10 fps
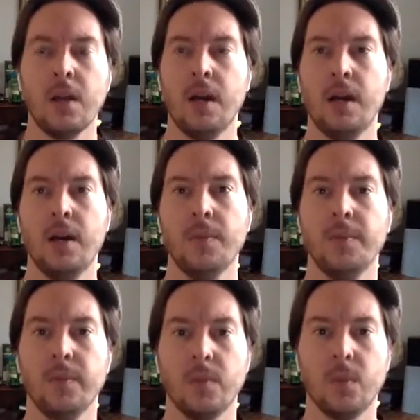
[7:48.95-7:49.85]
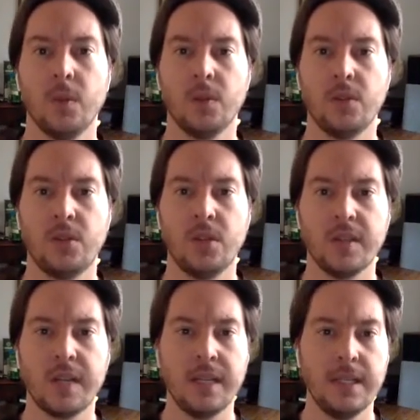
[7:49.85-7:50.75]
to
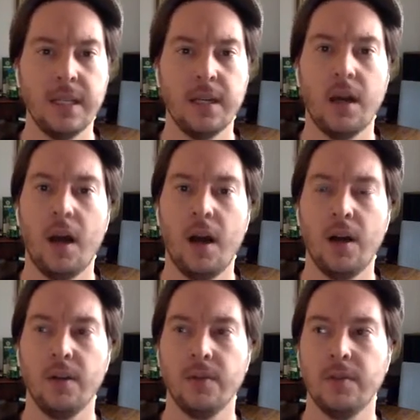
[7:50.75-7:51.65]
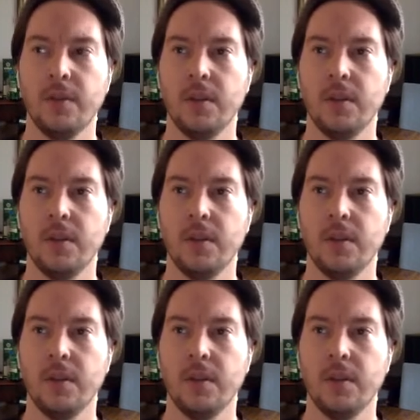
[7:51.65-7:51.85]
this idea of